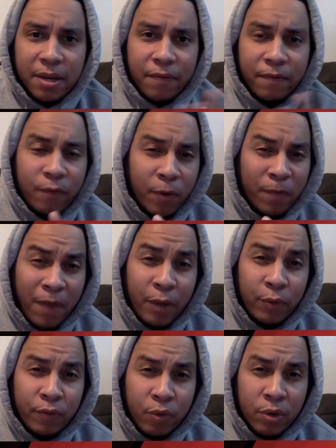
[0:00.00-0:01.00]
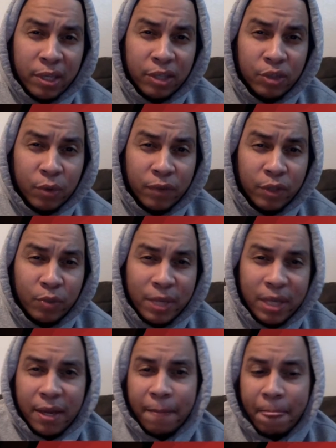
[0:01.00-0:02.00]
For, Final Four kicks off this
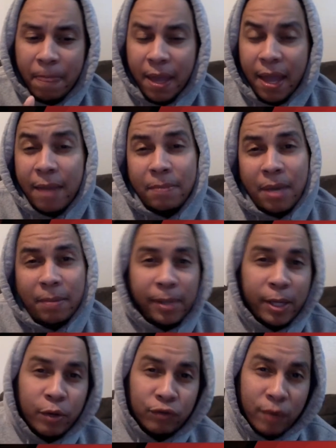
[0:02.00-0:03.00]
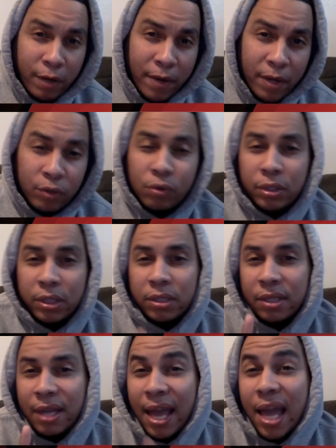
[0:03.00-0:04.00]
weekend, NBA playoffs right around the corner,
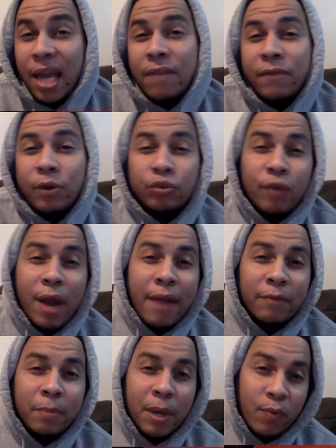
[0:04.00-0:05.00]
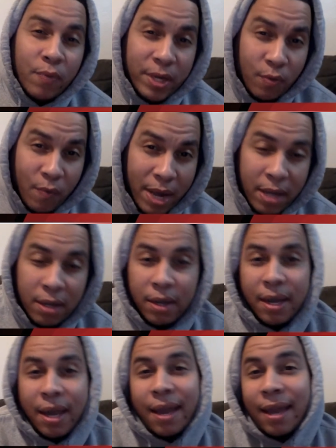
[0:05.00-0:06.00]
NFL draft about a week away,
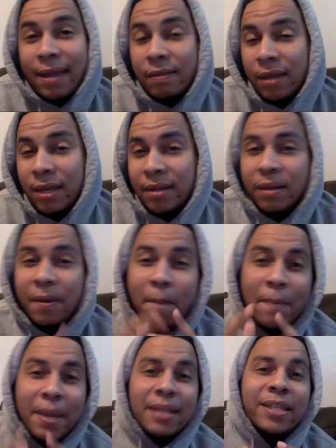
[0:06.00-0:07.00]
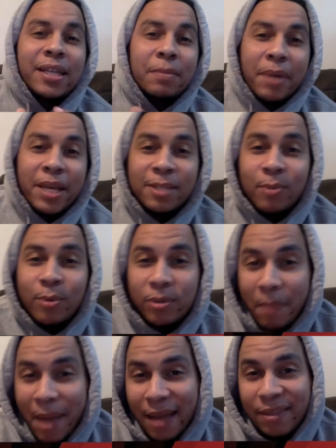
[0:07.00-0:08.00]
and then Major League Baseball is
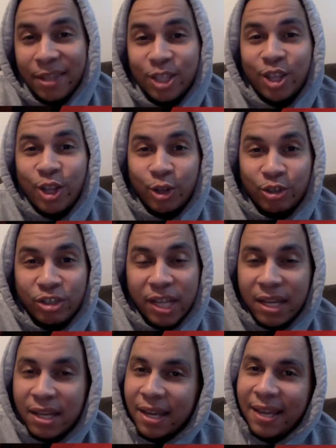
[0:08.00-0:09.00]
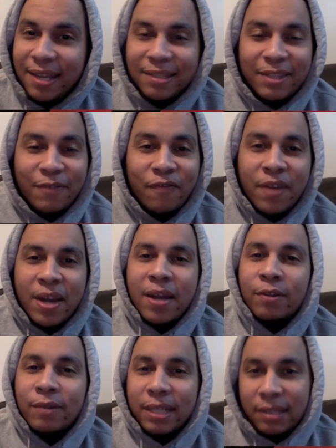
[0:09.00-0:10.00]
back this Thursday. And it's a
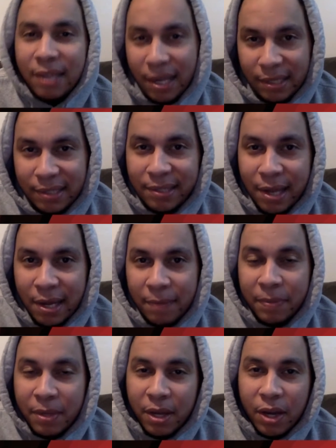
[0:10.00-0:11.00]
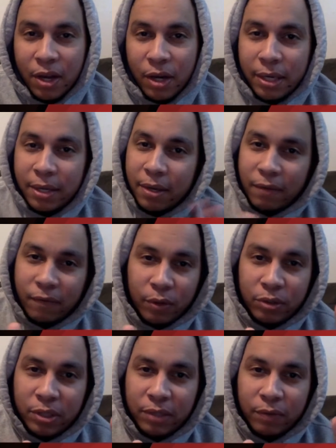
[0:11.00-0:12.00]
very exciting time. All right.
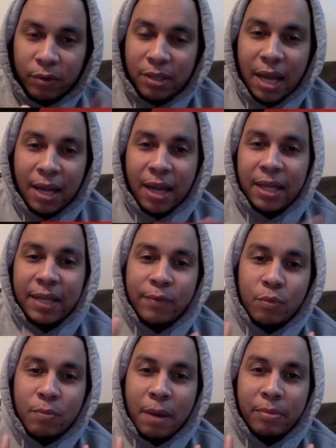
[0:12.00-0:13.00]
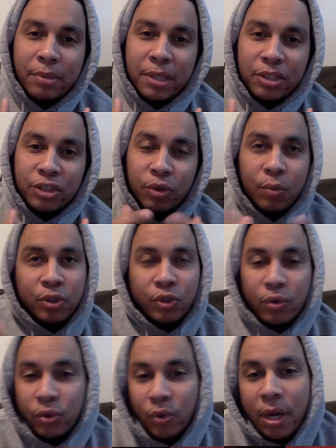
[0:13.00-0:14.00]
First things first, I got to give you my prediction on what's
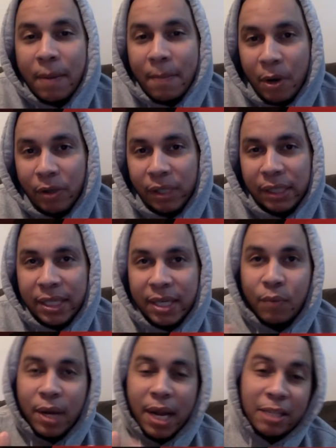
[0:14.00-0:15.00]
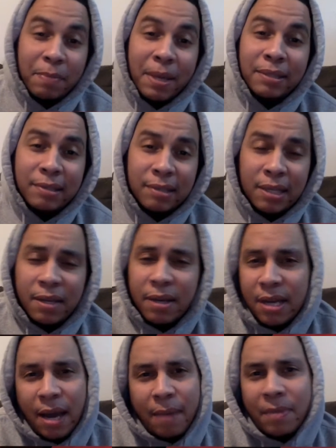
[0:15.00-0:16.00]
going on in the American League and what I expect to see.
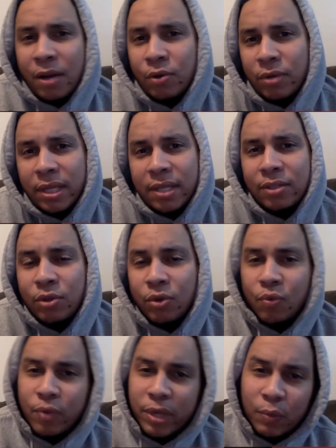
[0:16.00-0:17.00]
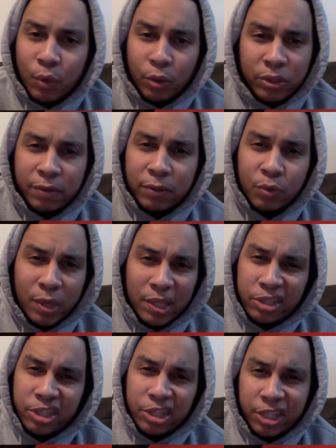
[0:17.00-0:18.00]
I'm not going to get into the World Series
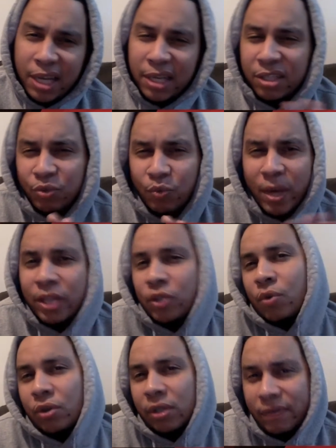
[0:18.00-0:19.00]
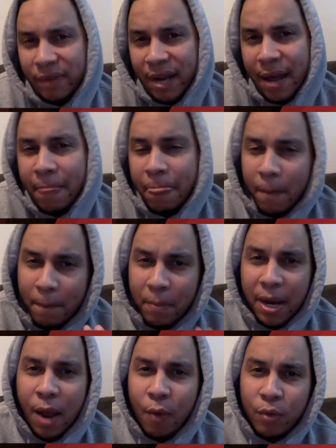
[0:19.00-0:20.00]
winners just yet. It's way too early for that.
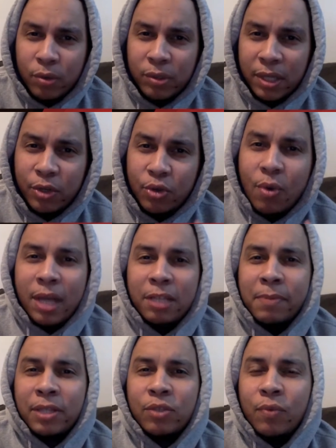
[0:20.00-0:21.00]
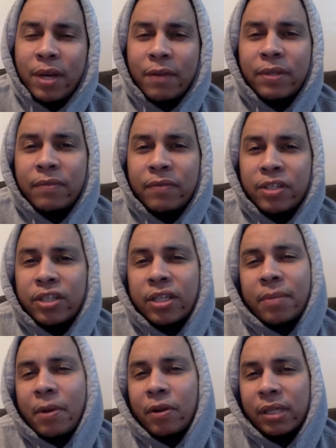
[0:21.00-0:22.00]
But I will tell you who I expect to win every division in
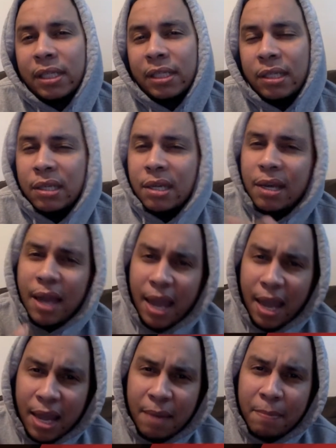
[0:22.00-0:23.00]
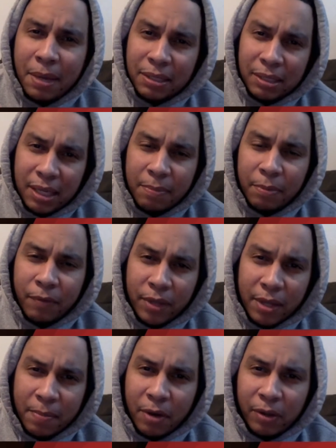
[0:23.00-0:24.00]
the American League and my sleeper for
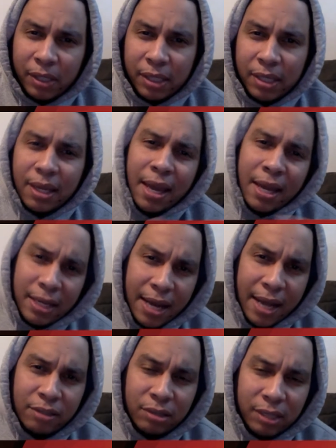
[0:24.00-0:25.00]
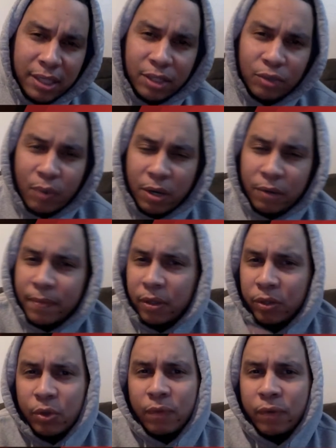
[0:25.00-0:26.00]
the American League and the National League as well.
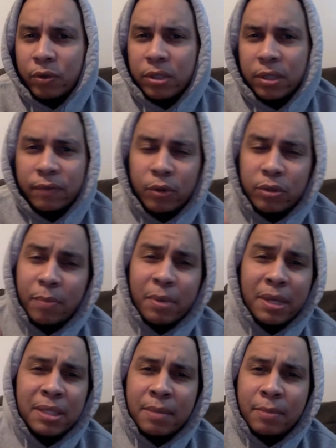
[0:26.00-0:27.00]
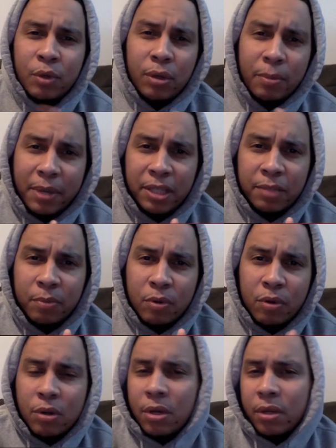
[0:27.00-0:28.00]
So first thing first, the best team in all of
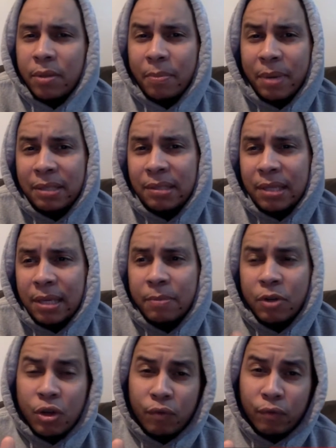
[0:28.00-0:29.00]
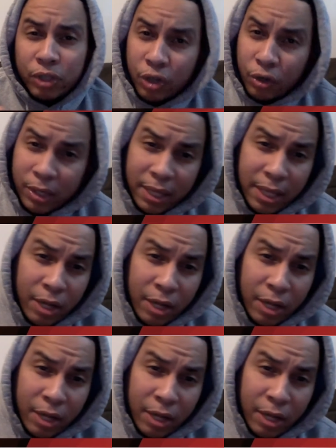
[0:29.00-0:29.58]
baseball, the best team returning